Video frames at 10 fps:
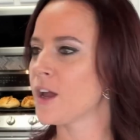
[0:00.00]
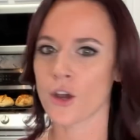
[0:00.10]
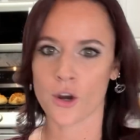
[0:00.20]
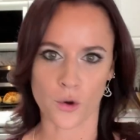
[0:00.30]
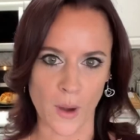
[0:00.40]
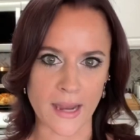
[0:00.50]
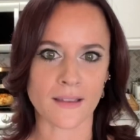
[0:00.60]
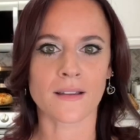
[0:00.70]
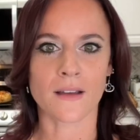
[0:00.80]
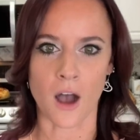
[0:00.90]
Great,
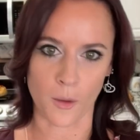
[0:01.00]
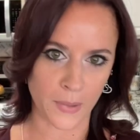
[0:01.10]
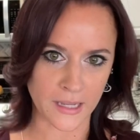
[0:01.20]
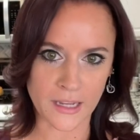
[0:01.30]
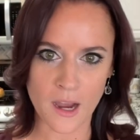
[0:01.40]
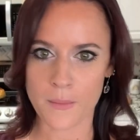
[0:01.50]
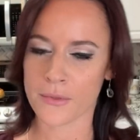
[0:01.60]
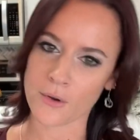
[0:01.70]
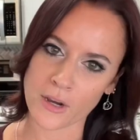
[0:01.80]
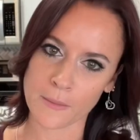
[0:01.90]
I'll pick you up,
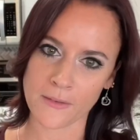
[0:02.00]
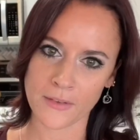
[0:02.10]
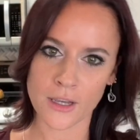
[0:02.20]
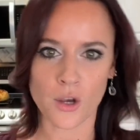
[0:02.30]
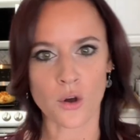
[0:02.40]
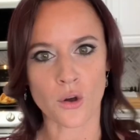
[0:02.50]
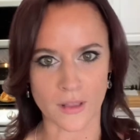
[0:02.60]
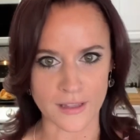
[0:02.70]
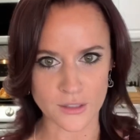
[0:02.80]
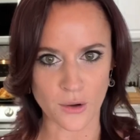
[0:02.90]
throw you in my vehicle,
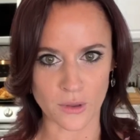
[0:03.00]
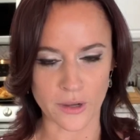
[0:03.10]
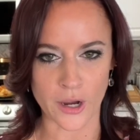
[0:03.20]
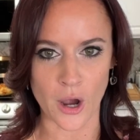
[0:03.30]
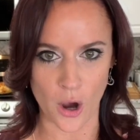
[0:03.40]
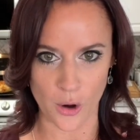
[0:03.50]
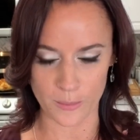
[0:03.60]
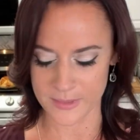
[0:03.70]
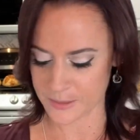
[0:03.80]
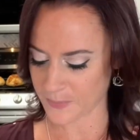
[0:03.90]
let's go look at
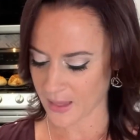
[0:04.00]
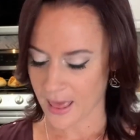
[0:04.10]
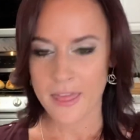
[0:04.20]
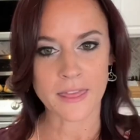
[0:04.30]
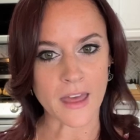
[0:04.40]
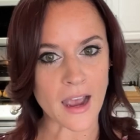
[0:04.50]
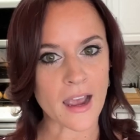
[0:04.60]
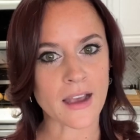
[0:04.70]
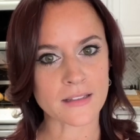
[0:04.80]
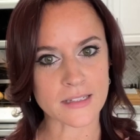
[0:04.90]
homes. That
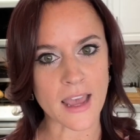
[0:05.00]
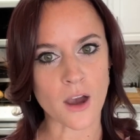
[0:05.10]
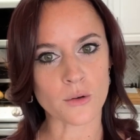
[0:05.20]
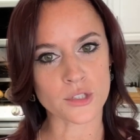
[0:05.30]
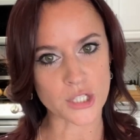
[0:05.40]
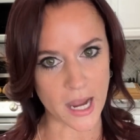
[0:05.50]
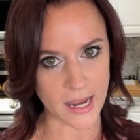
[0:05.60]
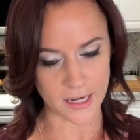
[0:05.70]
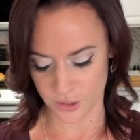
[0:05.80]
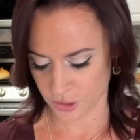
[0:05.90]
has now
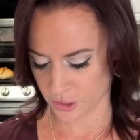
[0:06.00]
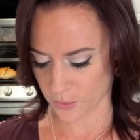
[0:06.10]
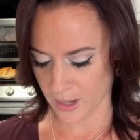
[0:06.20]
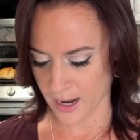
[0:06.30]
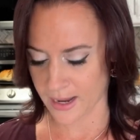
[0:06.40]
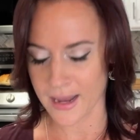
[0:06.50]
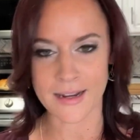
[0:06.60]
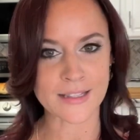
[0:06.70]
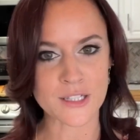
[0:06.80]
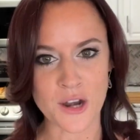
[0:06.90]
changed, okay? And
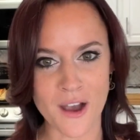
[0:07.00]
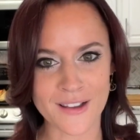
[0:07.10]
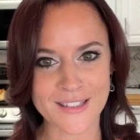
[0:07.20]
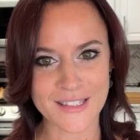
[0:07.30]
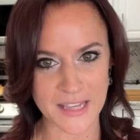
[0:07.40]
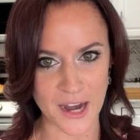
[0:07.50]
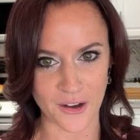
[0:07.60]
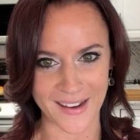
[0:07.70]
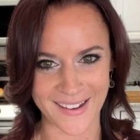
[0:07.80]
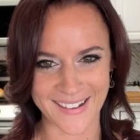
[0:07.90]
it's not
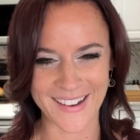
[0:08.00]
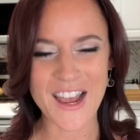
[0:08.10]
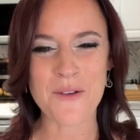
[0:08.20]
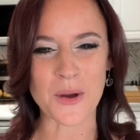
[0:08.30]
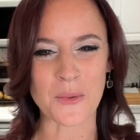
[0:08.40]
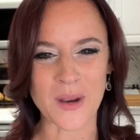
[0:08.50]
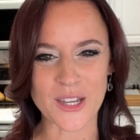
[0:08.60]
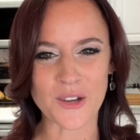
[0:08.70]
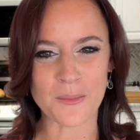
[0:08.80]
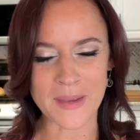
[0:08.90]
scary, but when
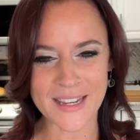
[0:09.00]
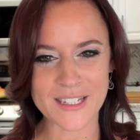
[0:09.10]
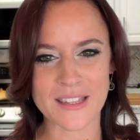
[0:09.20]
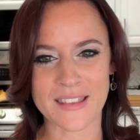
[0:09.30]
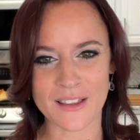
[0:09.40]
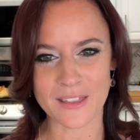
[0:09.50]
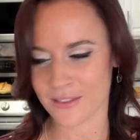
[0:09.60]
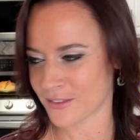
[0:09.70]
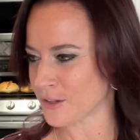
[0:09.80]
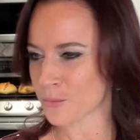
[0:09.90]
you meet
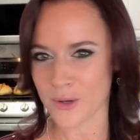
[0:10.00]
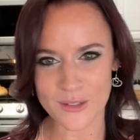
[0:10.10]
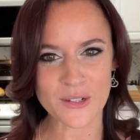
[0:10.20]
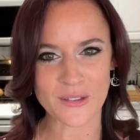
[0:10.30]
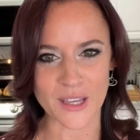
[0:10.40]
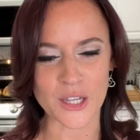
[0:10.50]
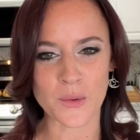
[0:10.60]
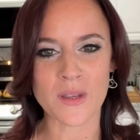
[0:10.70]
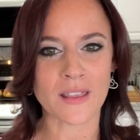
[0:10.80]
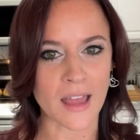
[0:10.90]
the realtor that you
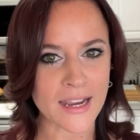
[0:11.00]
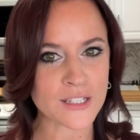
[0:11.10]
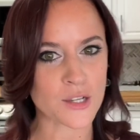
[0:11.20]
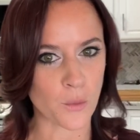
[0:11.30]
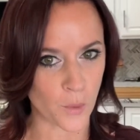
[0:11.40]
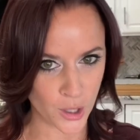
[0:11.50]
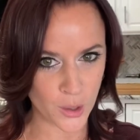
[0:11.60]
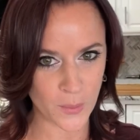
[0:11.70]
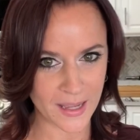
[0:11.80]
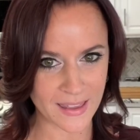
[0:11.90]
would like to work
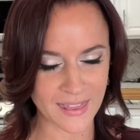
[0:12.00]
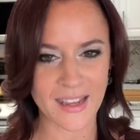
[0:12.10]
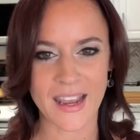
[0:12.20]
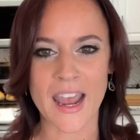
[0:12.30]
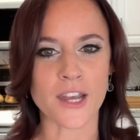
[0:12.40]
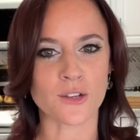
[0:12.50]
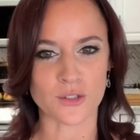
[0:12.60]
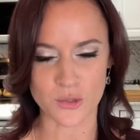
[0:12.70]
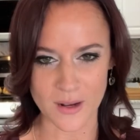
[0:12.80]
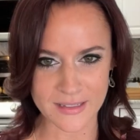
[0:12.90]
with and you
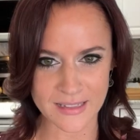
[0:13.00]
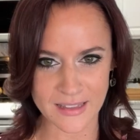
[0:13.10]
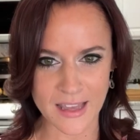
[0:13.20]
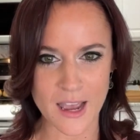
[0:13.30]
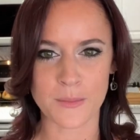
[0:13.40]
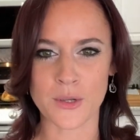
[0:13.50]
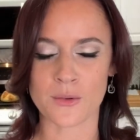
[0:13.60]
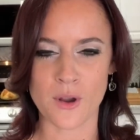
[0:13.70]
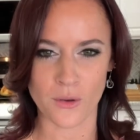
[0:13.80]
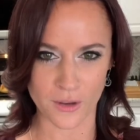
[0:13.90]
trust in them, you
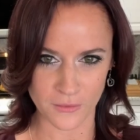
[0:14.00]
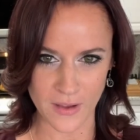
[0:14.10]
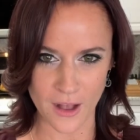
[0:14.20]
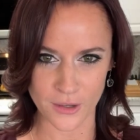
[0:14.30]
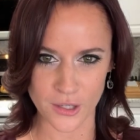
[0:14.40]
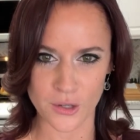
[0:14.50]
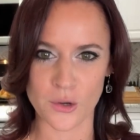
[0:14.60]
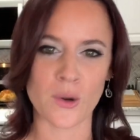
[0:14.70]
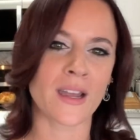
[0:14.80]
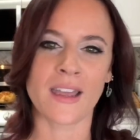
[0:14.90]
know their
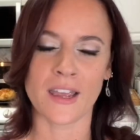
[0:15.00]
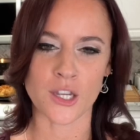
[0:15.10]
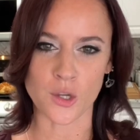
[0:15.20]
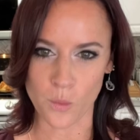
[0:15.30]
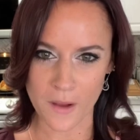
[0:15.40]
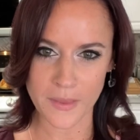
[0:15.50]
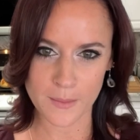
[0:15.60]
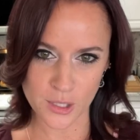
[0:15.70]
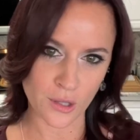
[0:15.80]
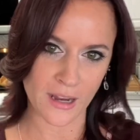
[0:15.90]
value, you want them
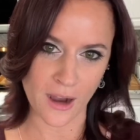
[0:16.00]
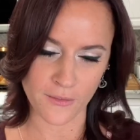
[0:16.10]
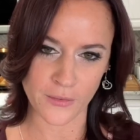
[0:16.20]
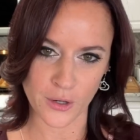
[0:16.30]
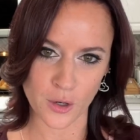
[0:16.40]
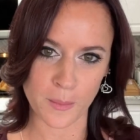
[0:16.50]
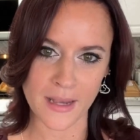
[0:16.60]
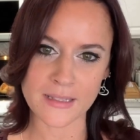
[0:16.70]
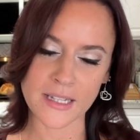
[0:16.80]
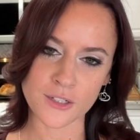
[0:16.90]
to look out for your
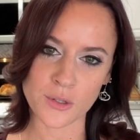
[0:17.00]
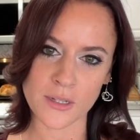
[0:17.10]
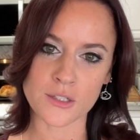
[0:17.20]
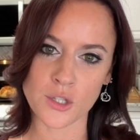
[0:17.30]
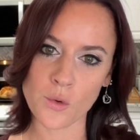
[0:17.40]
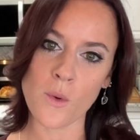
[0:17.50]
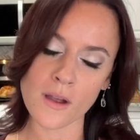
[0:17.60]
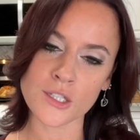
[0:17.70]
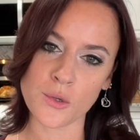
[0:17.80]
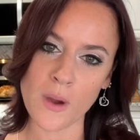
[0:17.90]
best interest, you
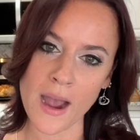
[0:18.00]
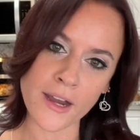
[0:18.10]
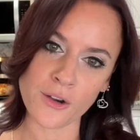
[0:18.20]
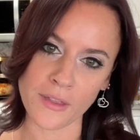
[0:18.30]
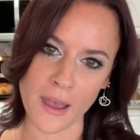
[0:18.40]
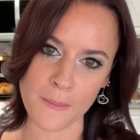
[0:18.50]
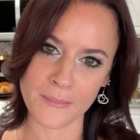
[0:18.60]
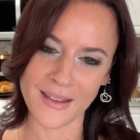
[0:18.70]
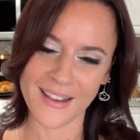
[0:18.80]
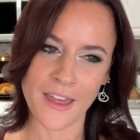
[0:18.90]
want to hire them.
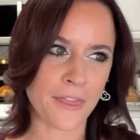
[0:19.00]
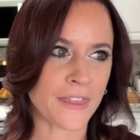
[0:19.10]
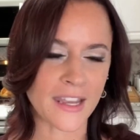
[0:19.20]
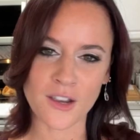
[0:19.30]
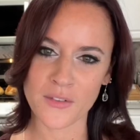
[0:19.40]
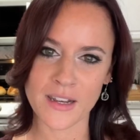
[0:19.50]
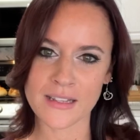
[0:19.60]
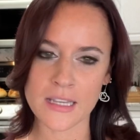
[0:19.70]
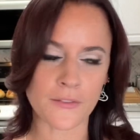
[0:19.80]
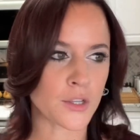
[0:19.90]
Think of it
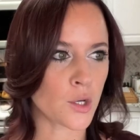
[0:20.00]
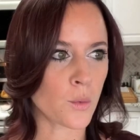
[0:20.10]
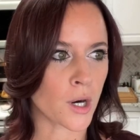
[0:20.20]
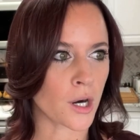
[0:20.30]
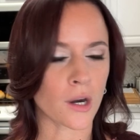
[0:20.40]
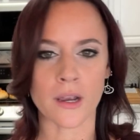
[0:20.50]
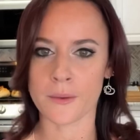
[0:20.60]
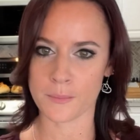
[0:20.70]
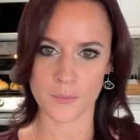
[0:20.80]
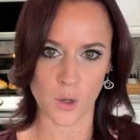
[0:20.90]
as if you were
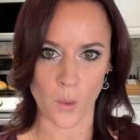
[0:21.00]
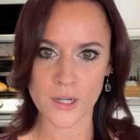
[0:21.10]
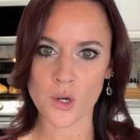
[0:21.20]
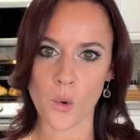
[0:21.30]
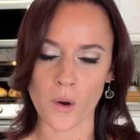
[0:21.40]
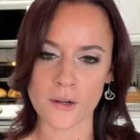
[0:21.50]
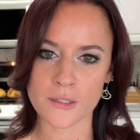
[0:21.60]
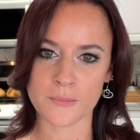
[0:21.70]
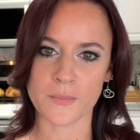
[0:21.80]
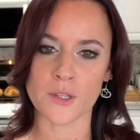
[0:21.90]
going to court.
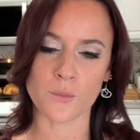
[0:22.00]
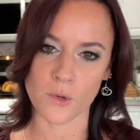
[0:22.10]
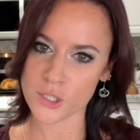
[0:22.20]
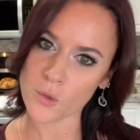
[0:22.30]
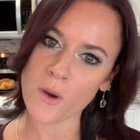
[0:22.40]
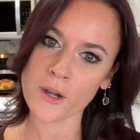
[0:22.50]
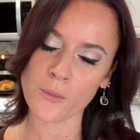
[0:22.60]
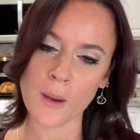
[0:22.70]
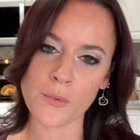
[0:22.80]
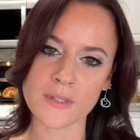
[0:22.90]
Would you want to
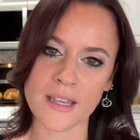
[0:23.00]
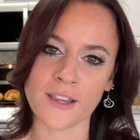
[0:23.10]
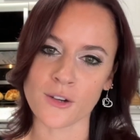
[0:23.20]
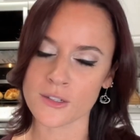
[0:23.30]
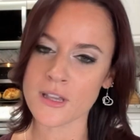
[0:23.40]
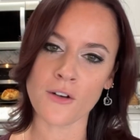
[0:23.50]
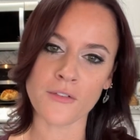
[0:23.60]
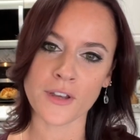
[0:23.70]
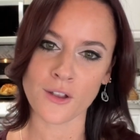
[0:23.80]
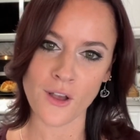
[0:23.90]
represent yourself
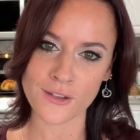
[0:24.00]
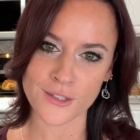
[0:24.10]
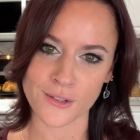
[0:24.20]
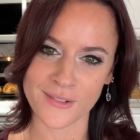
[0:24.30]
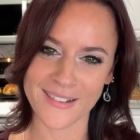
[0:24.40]
in a lawsuit?